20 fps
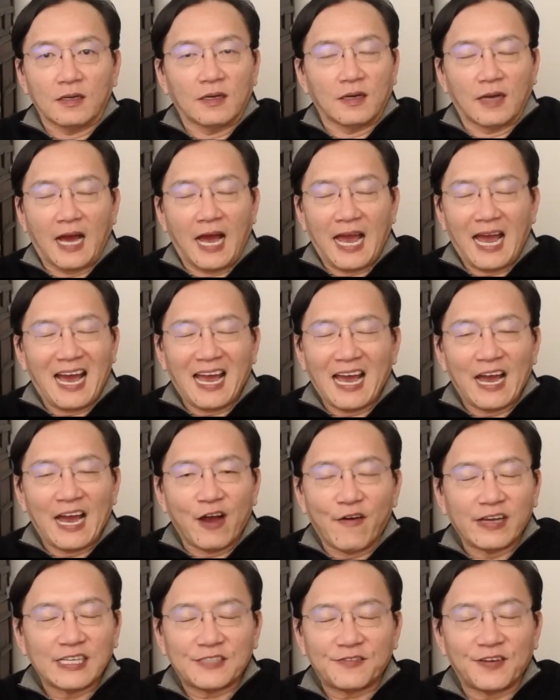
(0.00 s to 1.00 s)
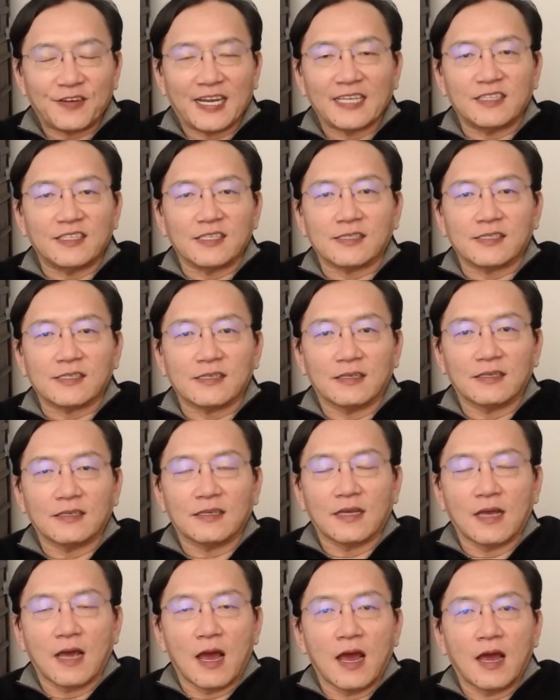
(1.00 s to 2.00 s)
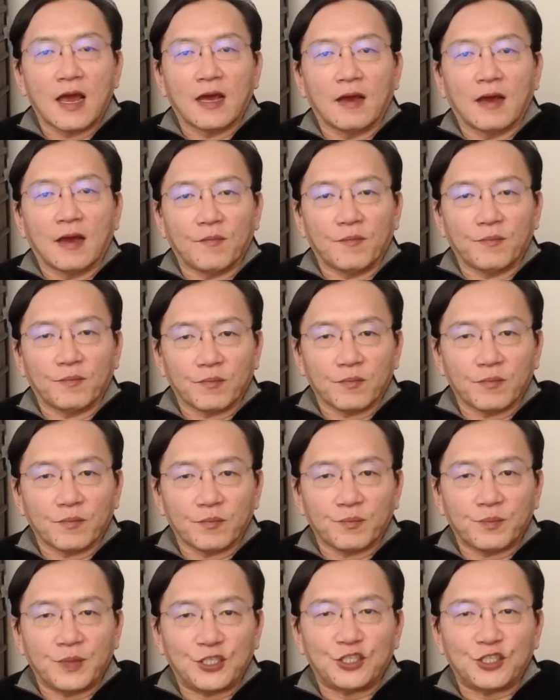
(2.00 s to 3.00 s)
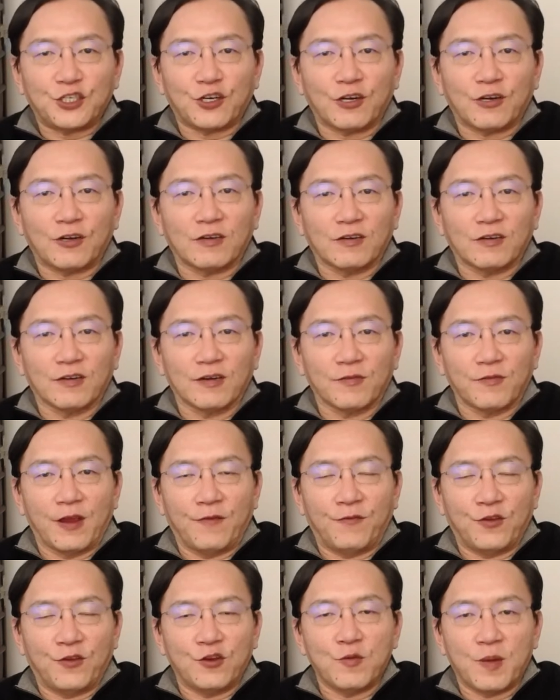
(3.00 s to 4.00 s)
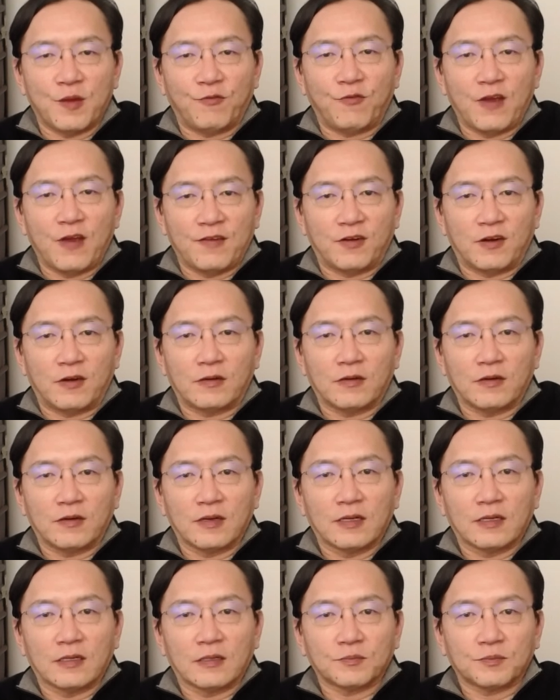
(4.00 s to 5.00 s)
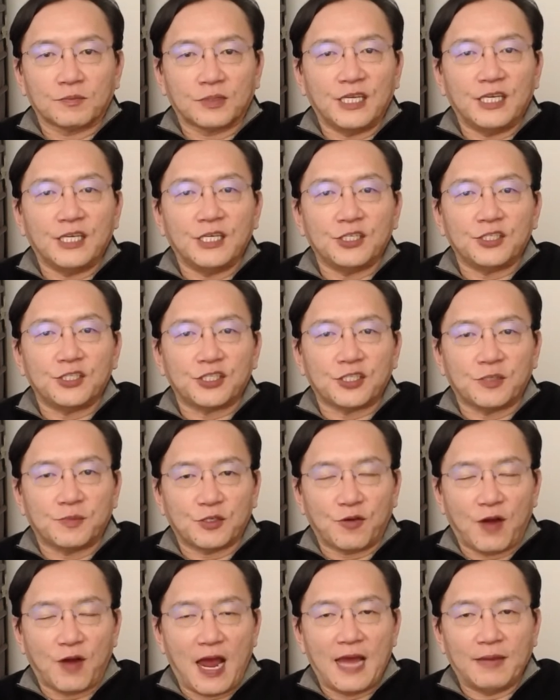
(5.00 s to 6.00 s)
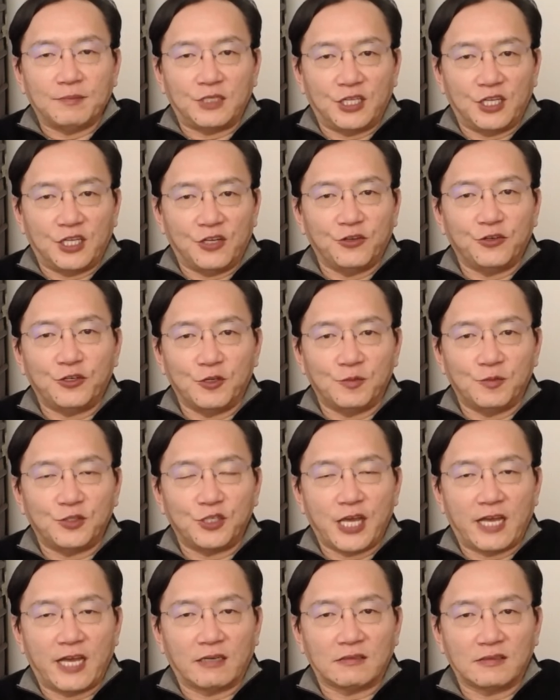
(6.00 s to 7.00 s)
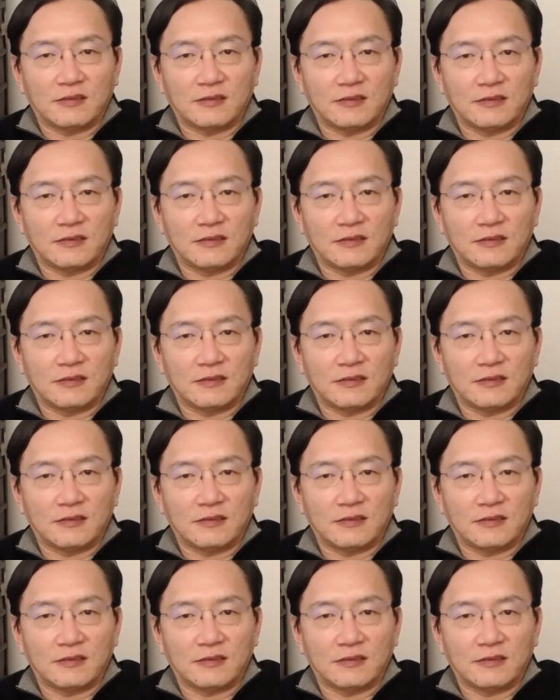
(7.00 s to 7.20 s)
I always forget this. Be sure, if you do me a favor, please subscribe to the YouTube channel.